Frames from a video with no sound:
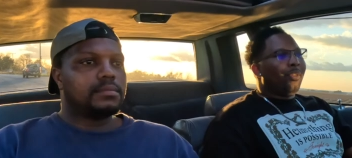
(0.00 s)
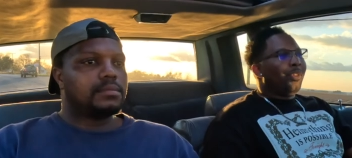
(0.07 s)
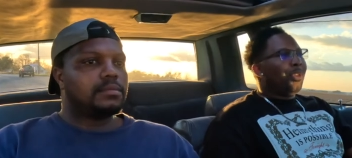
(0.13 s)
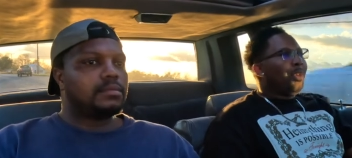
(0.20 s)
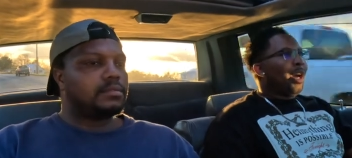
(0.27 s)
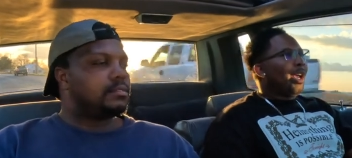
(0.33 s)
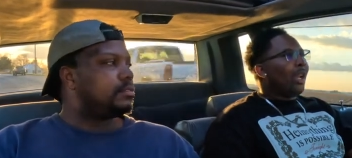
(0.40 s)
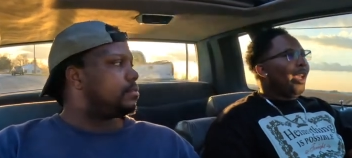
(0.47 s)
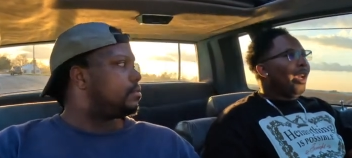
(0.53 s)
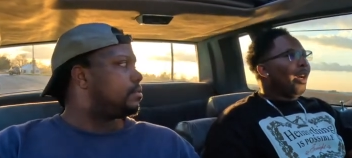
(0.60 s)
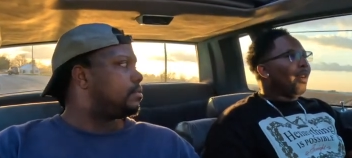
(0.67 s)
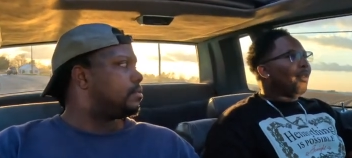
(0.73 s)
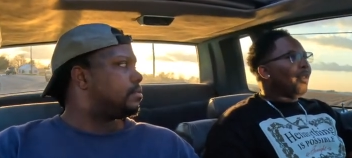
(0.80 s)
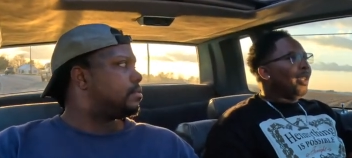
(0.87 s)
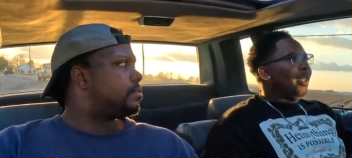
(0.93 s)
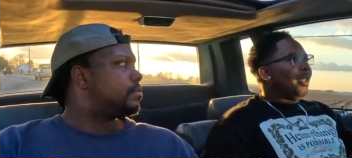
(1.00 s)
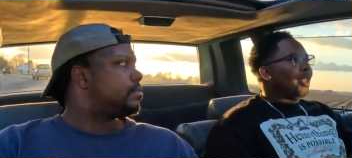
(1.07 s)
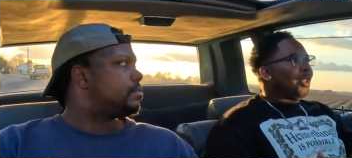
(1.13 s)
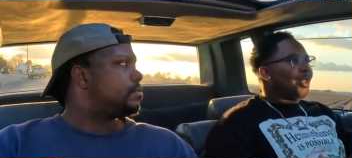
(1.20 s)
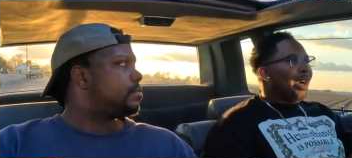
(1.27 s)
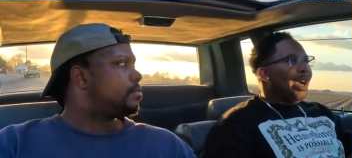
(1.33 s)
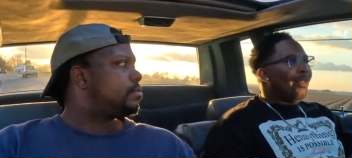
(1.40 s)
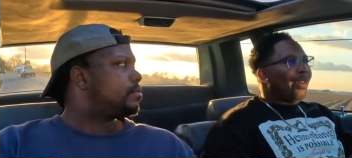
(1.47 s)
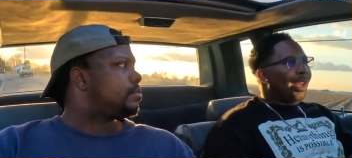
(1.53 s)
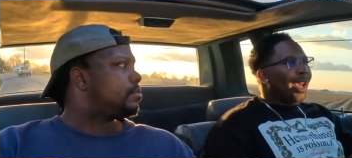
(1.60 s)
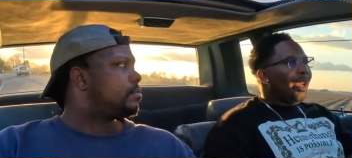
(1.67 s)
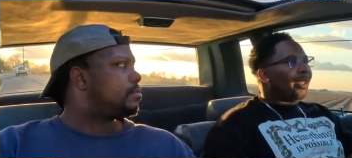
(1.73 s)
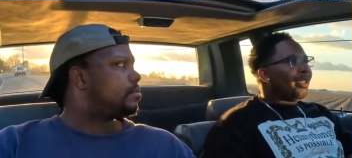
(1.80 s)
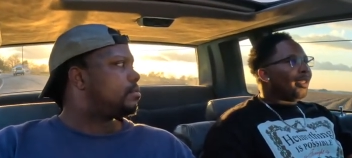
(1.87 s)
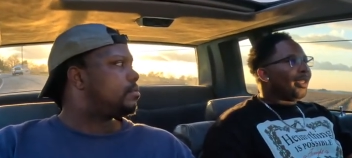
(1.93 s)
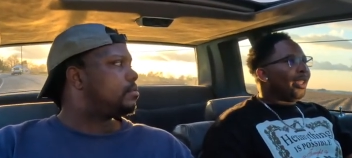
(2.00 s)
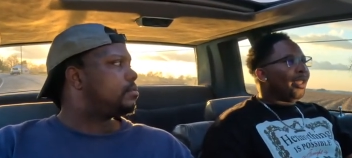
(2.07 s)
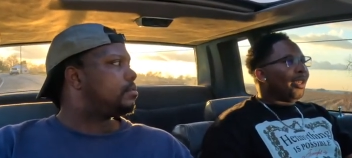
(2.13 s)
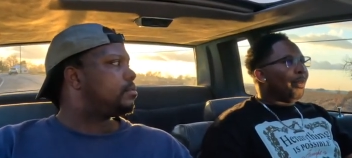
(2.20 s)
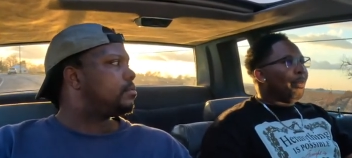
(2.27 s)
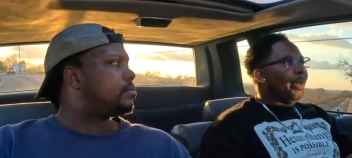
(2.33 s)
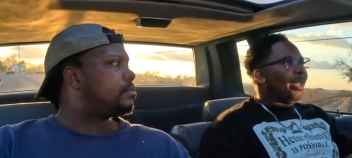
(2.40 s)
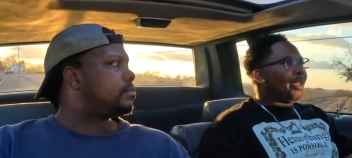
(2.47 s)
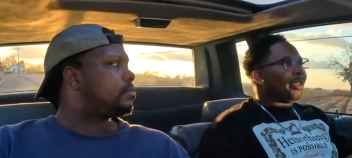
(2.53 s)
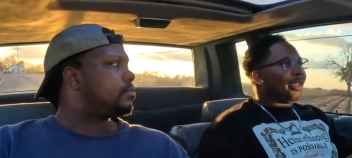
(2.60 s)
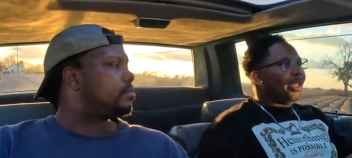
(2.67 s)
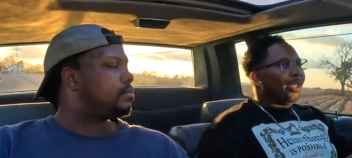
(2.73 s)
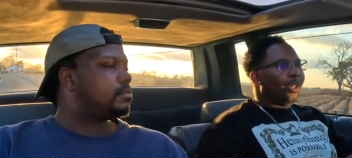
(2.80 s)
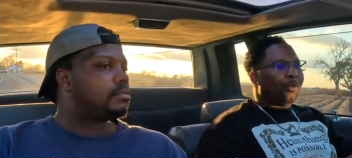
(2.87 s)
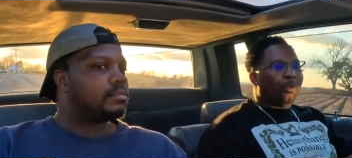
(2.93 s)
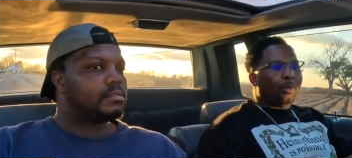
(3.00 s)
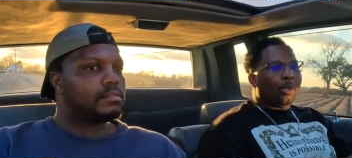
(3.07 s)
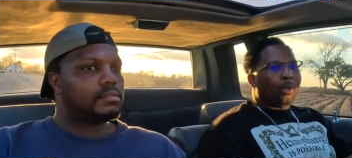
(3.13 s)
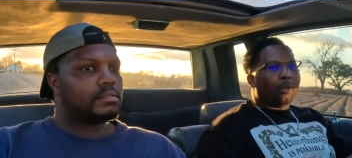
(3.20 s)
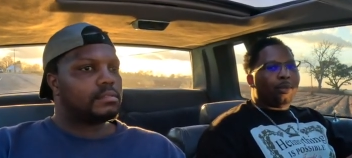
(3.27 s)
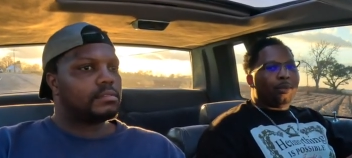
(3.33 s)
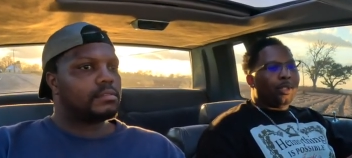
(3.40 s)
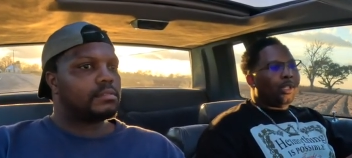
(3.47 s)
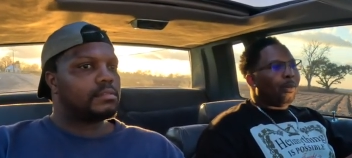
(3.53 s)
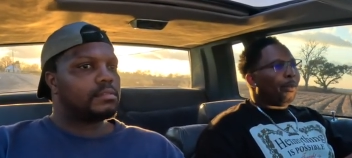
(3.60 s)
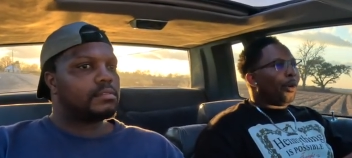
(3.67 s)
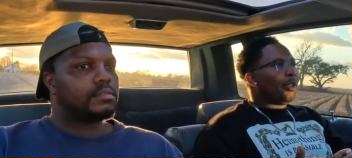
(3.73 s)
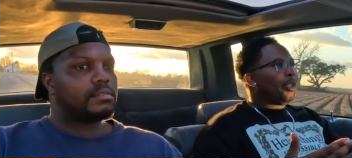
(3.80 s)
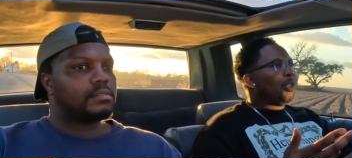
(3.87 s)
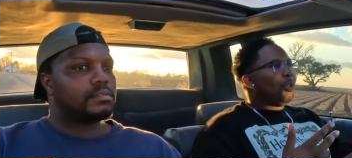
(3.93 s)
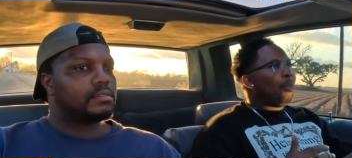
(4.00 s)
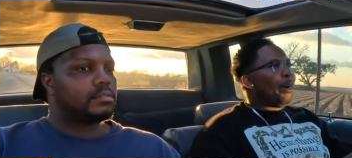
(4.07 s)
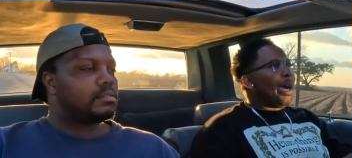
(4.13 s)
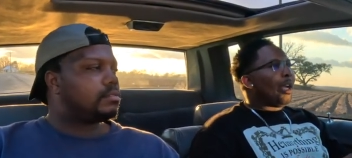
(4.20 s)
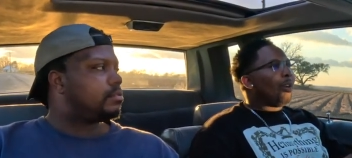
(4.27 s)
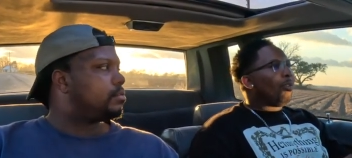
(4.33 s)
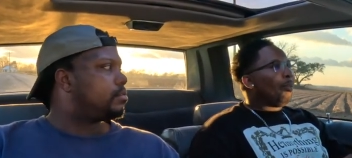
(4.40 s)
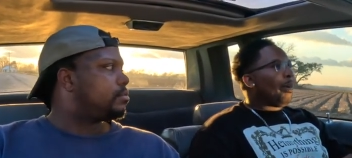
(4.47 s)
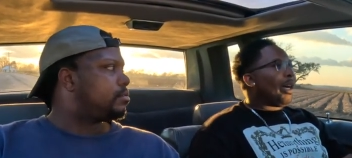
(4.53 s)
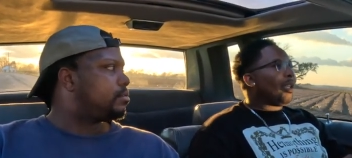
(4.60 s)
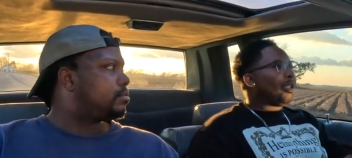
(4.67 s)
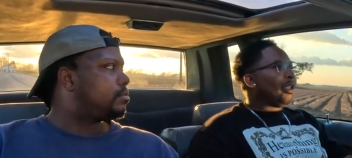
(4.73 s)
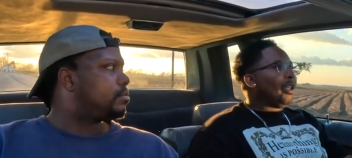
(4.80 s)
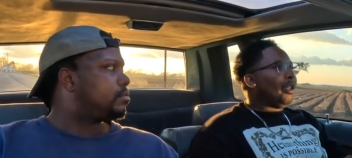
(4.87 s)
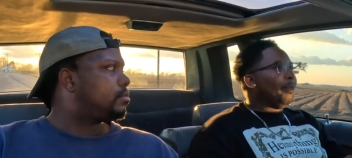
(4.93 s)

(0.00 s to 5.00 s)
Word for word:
Speaker 1: You gotta have driver license and a bill of sale from the person you buying it from out of state.